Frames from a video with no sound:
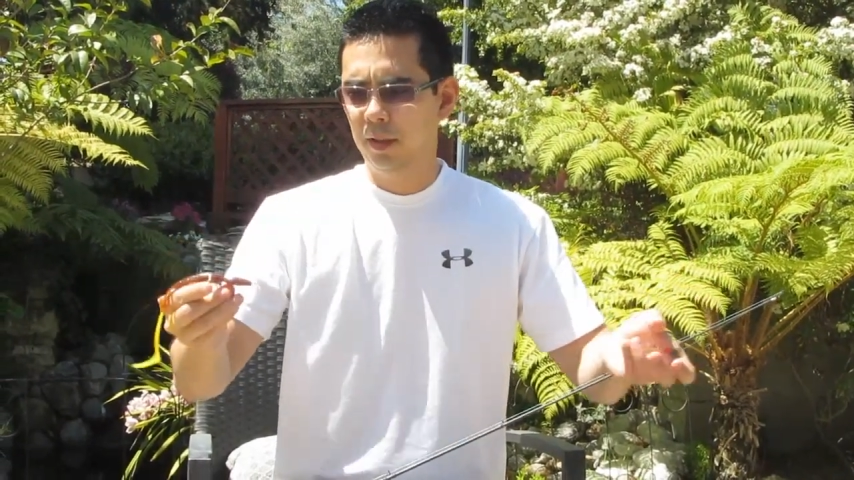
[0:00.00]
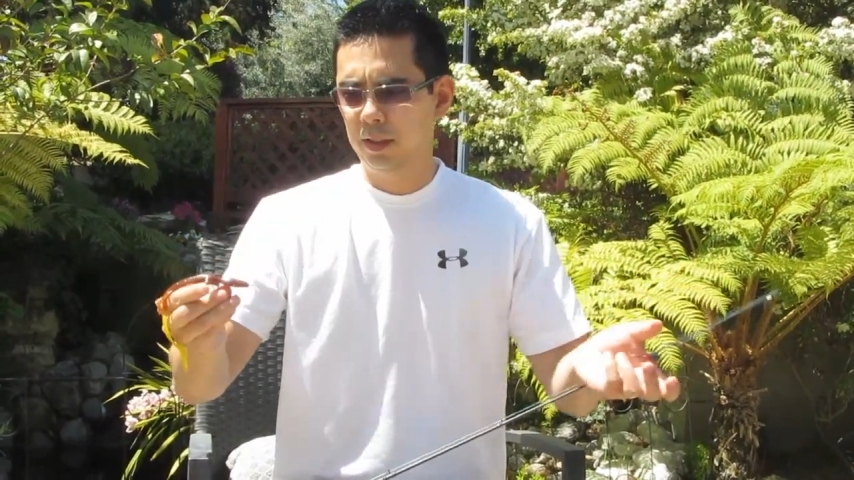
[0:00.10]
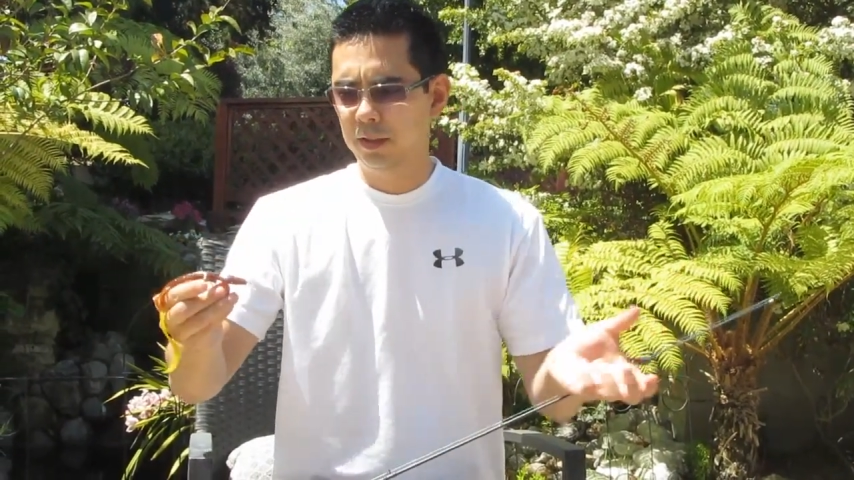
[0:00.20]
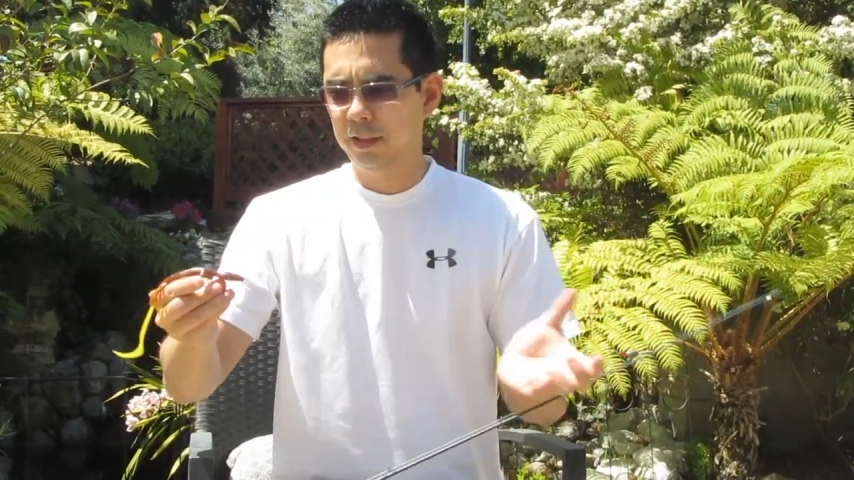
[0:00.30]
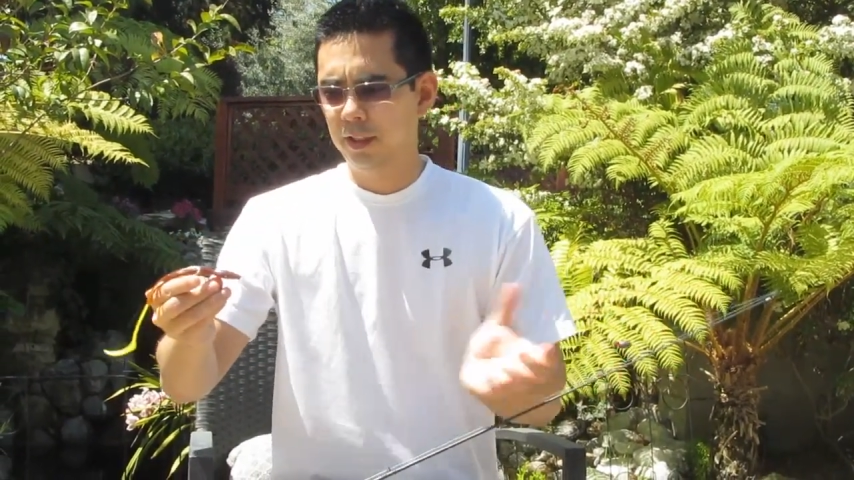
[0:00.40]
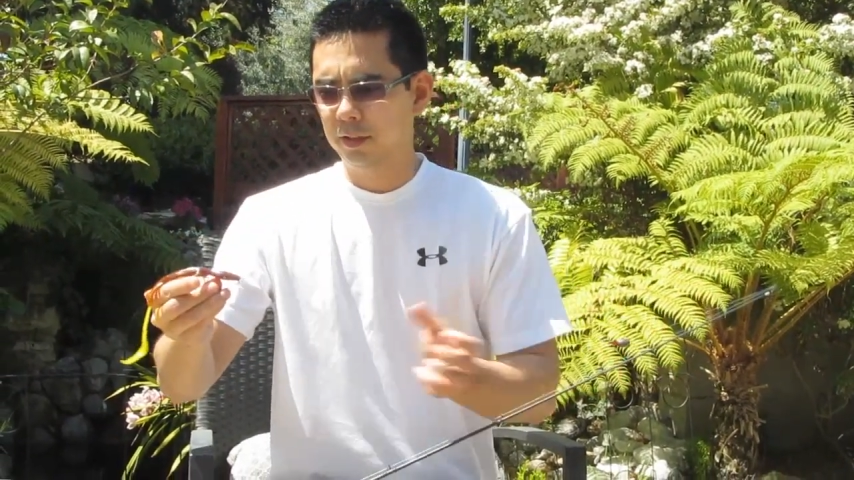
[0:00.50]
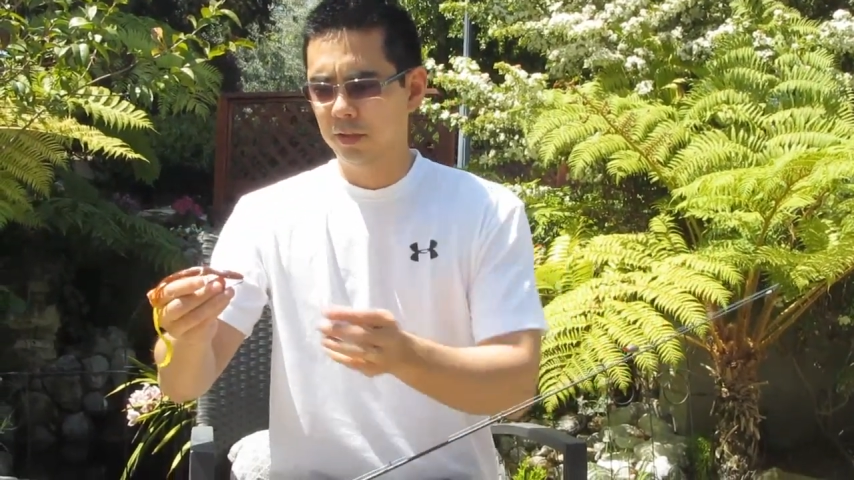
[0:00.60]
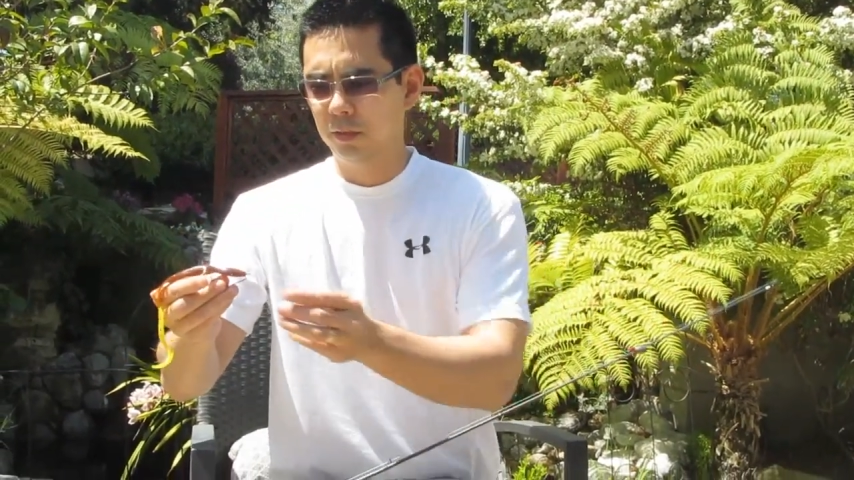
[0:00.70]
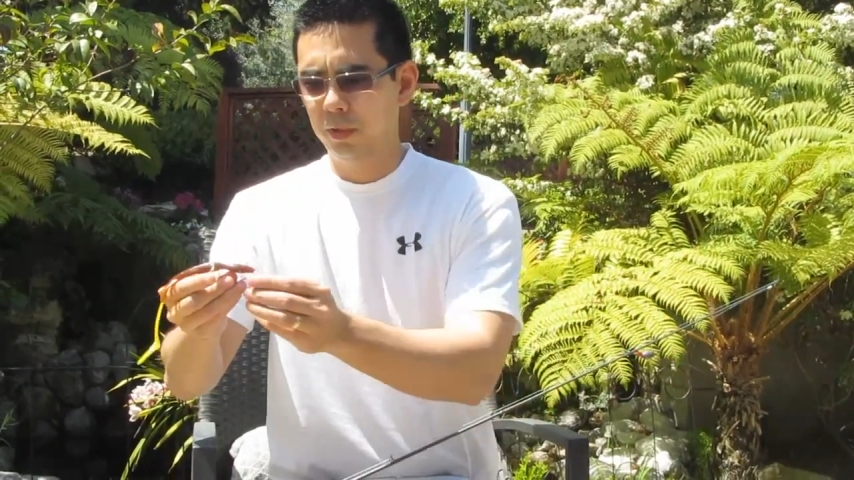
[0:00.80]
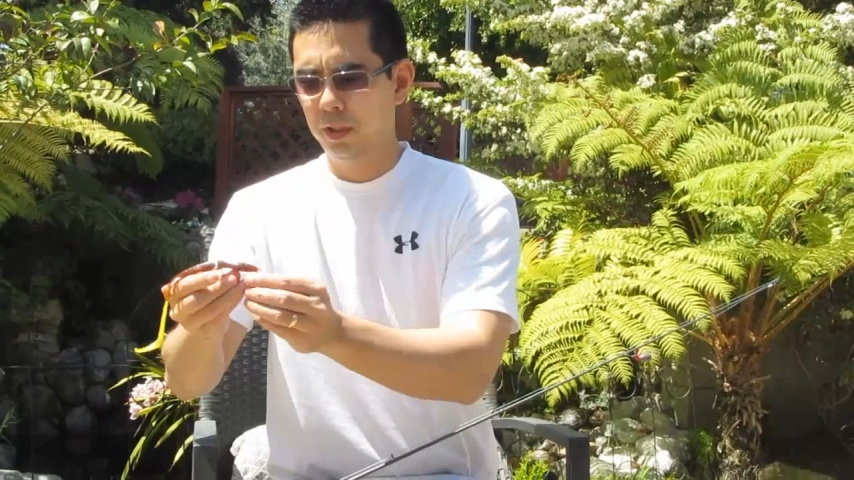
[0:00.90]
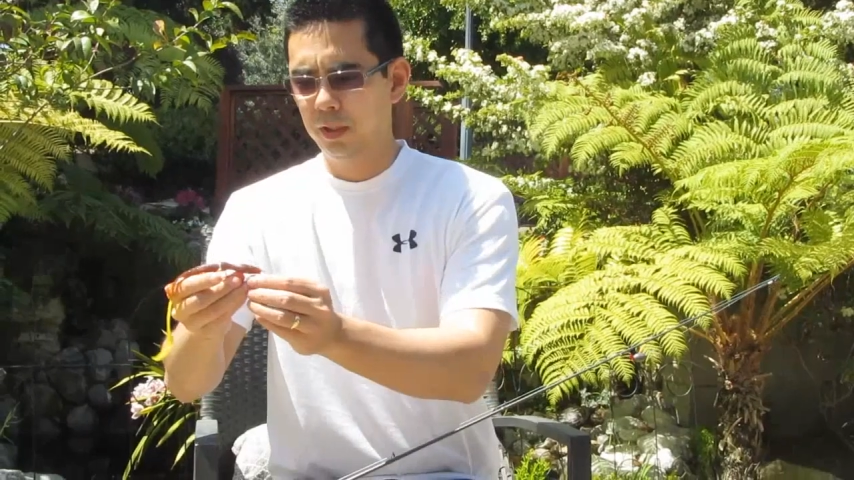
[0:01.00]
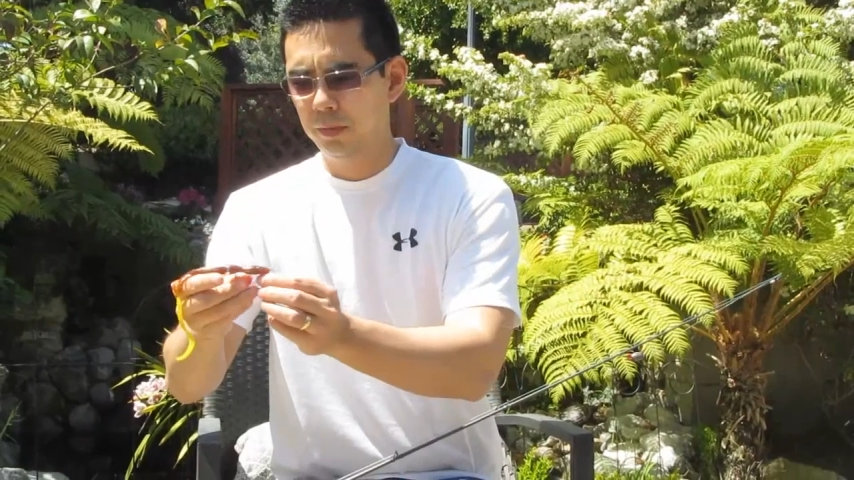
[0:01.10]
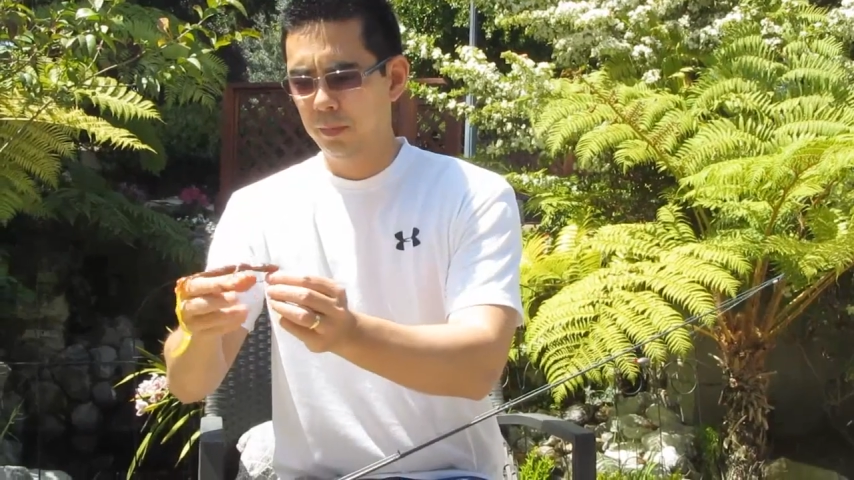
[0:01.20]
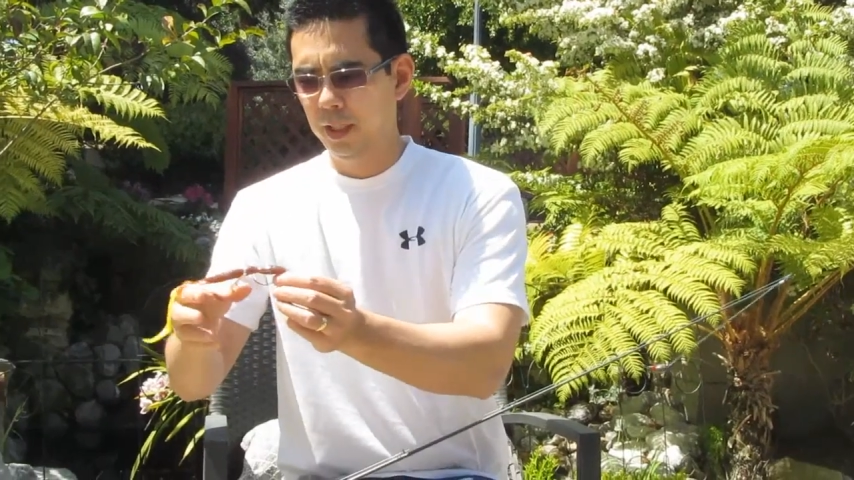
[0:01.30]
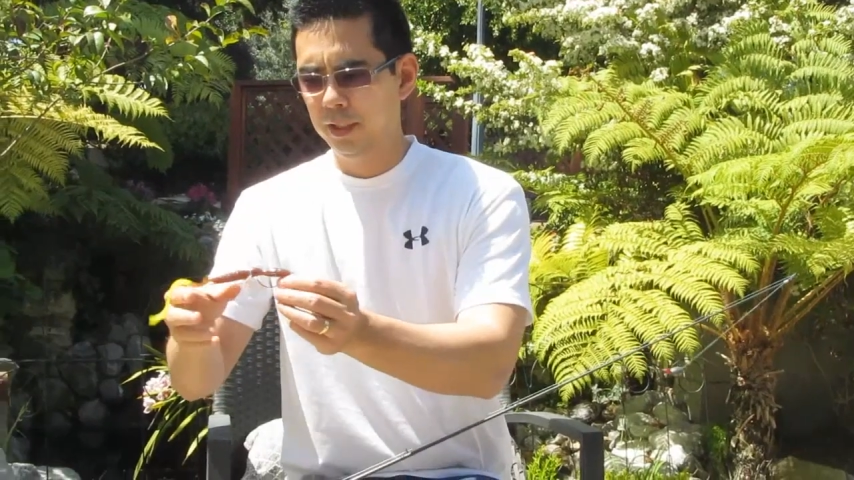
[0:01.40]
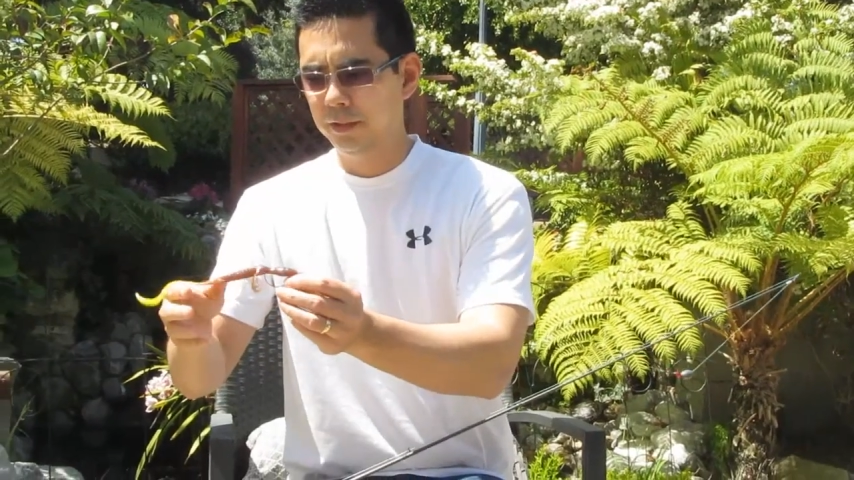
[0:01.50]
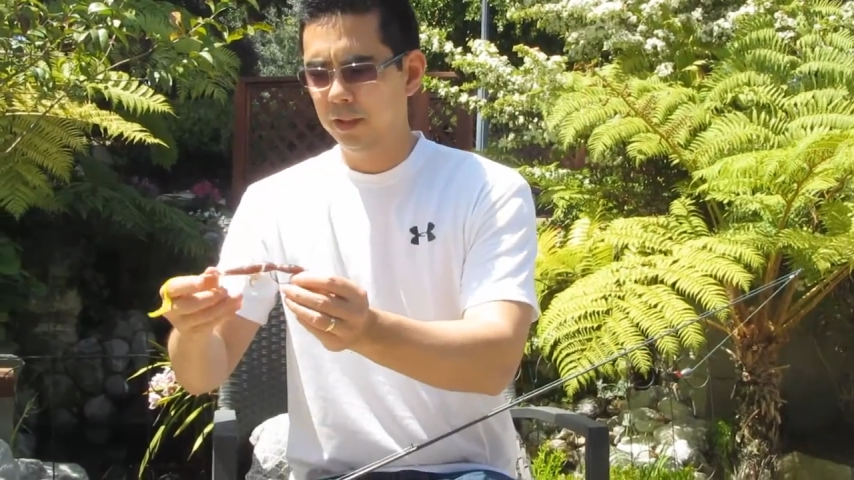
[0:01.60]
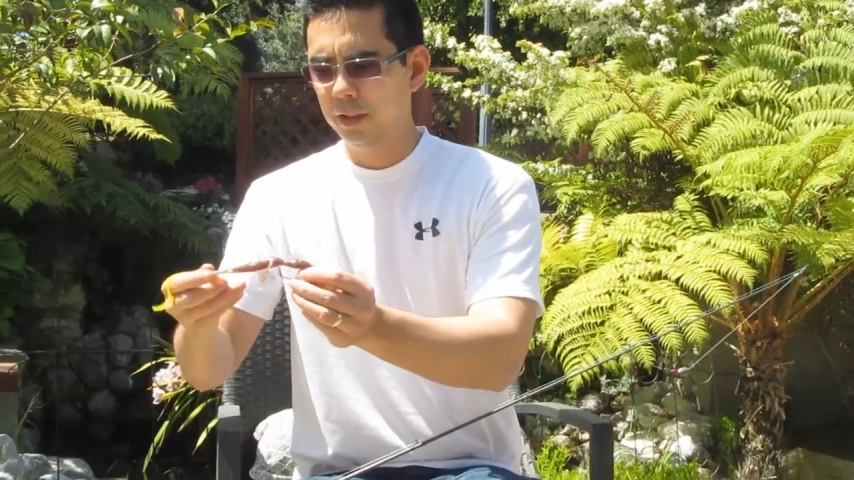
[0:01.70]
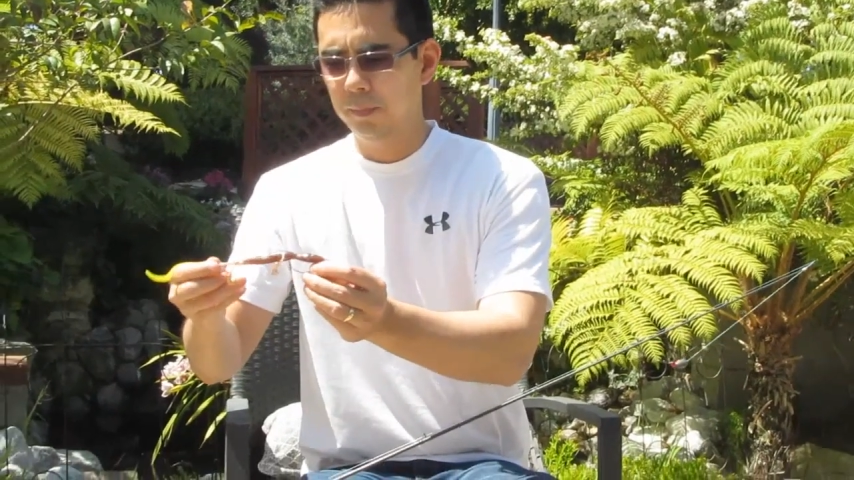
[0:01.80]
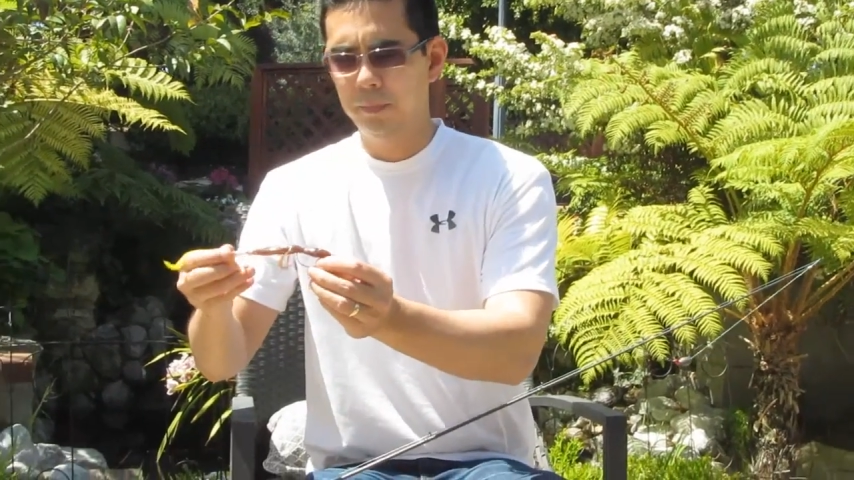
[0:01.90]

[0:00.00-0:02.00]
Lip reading: like a Texas rig plastic.